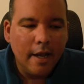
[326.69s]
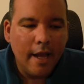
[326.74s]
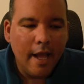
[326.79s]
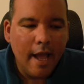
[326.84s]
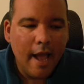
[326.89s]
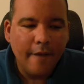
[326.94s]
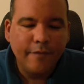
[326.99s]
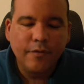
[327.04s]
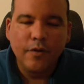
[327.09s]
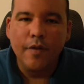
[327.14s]

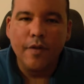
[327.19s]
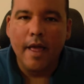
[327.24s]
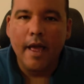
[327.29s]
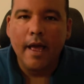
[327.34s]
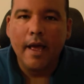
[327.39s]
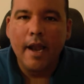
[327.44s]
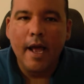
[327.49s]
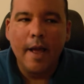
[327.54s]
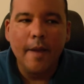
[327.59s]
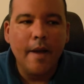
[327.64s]
after
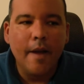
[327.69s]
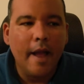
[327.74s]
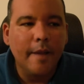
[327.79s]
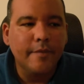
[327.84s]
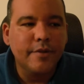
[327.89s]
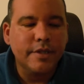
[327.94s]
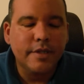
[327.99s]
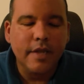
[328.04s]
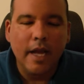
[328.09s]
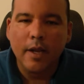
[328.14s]
that,
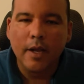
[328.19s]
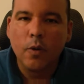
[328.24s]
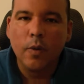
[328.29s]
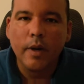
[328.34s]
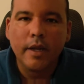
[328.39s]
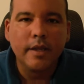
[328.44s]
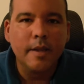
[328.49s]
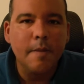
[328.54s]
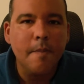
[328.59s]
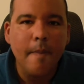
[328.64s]
I
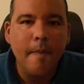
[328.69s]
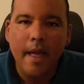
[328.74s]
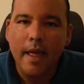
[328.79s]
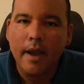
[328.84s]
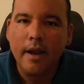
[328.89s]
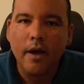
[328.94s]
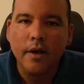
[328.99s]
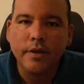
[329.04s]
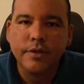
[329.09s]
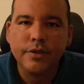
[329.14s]
quickly
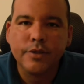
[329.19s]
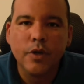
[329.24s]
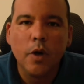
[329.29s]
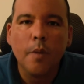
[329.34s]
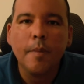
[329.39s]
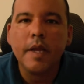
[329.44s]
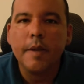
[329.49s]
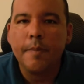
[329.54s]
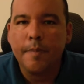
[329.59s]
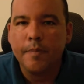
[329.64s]
met so
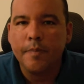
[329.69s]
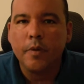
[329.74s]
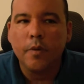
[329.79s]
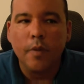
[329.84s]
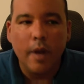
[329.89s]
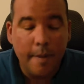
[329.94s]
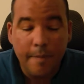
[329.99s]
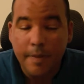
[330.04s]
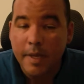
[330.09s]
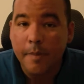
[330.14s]
many
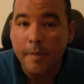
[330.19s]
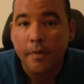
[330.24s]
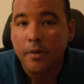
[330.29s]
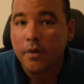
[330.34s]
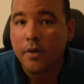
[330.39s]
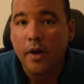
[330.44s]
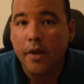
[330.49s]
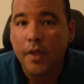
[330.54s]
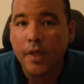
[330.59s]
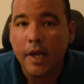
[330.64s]
great
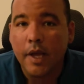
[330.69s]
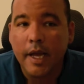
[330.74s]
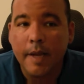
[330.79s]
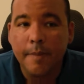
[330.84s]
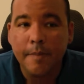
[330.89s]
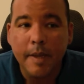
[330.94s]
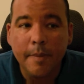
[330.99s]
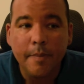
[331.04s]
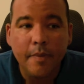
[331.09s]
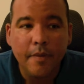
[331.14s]
people online,
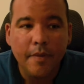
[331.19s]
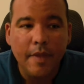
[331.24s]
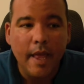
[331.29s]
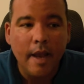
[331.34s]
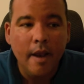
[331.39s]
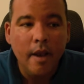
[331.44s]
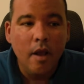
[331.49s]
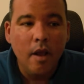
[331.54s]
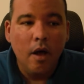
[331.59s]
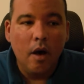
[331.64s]
people
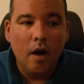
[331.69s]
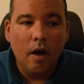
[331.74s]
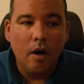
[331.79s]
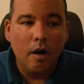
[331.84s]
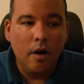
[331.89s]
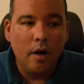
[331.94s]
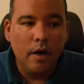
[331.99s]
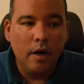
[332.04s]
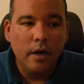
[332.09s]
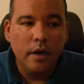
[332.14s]
that
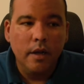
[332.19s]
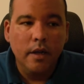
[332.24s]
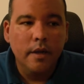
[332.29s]
are